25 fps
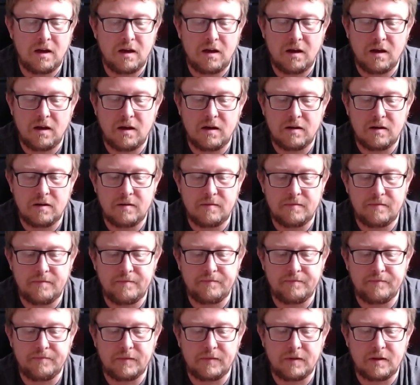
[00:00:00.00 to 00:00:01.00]

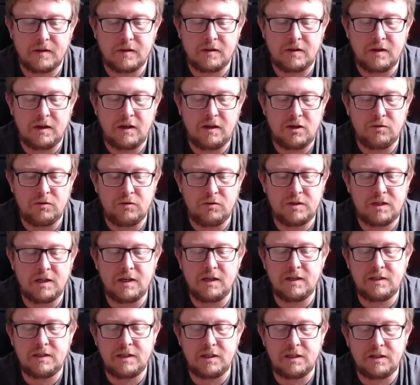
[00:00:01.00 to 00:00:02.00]
The
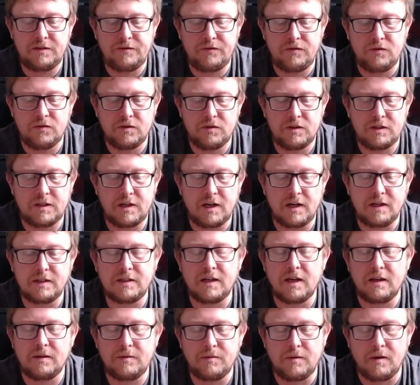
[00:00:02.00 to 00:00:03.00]
utilities for the
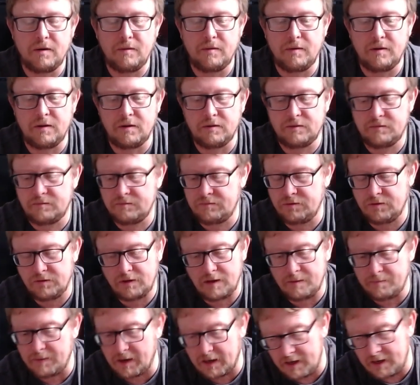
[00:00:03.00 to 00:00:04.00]
ZX81, I'll put
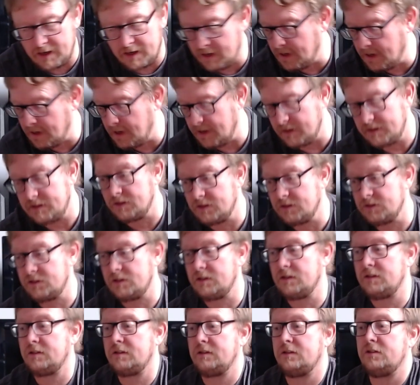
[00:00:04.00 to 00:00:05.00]
that back in later because it
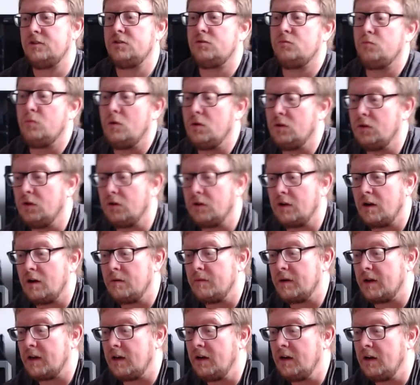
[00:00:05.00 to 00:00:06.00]
just will not go
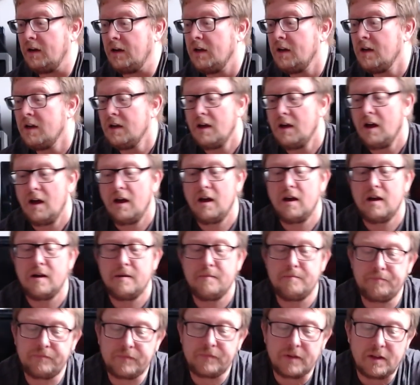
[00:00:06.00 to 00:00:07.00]
back in.
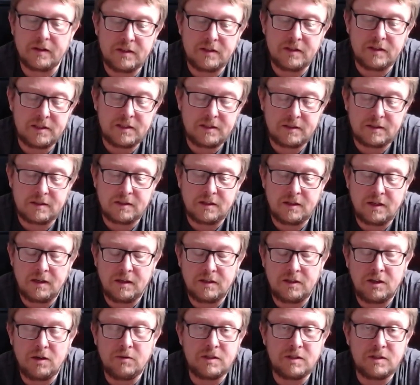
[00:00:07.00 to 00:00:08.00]
There's the
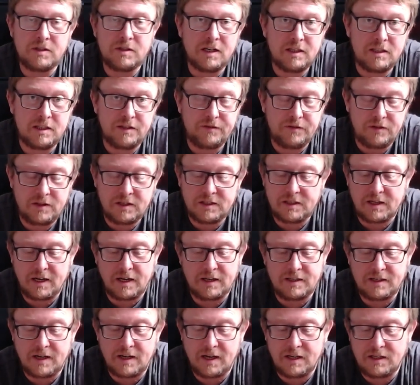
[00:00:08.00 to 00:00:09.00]
utilities for the
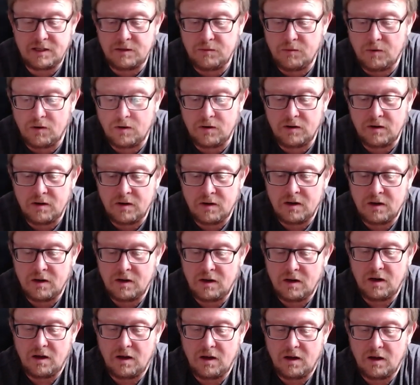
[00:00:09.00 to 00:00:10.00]
ZX81
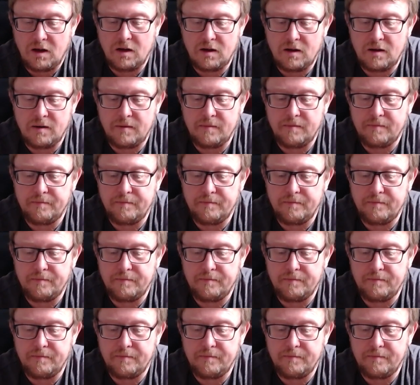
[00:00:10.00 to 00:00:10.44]
are